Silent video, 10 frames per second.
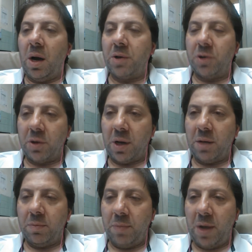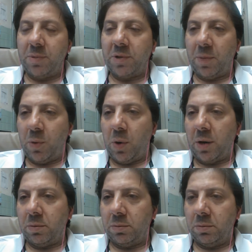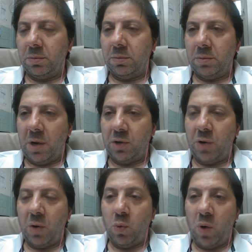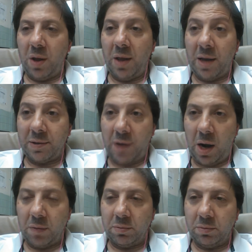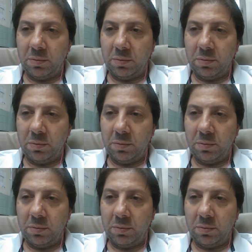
I said, "Okay, ma'am, step away." I try one last time.